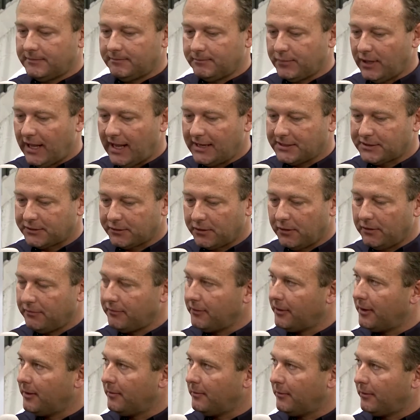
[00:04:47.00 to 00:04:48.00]
plaster
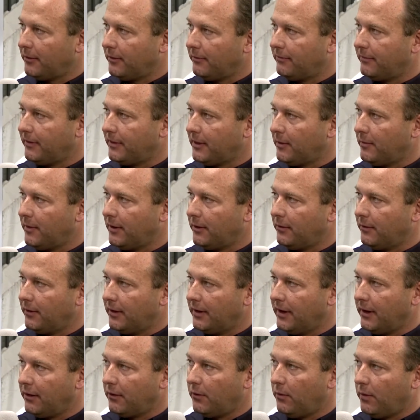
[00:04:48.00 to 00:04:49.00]
over them or fit them into
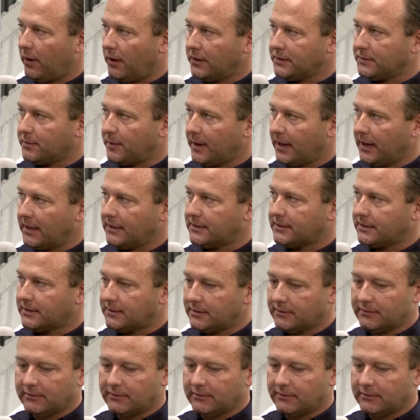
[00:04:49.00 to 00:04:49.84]
a narrow wall space.